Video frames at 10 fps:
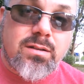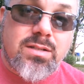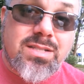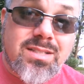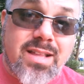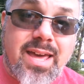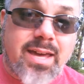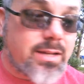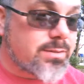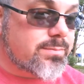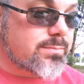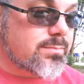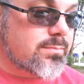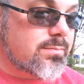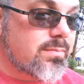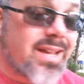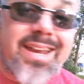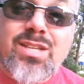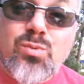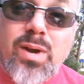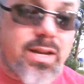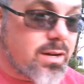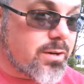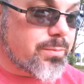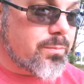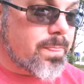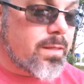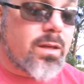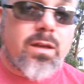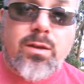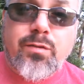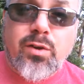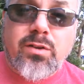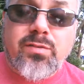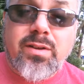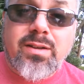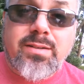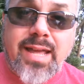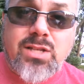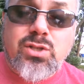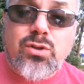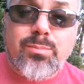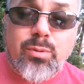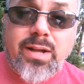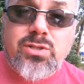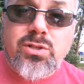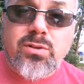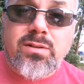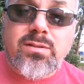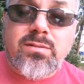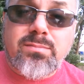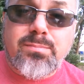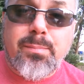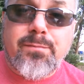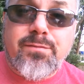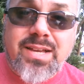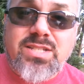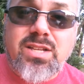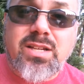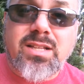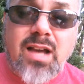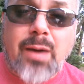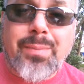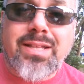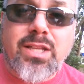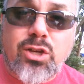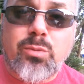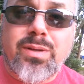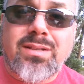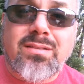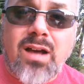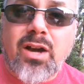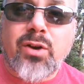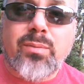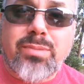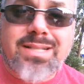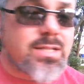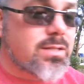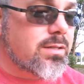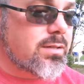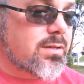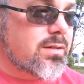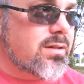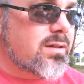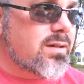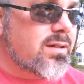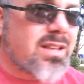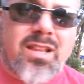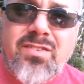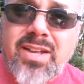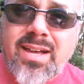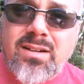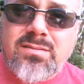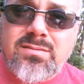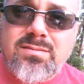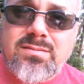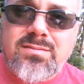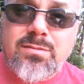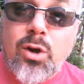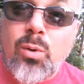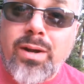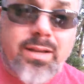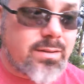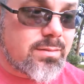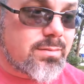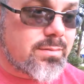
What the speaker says: sleigh. And he's right here. You've heard of Dancer and Prancer and Vixen and Comet and Cupid and Donner and Blitzen. Did I leave any out? Oh, I did.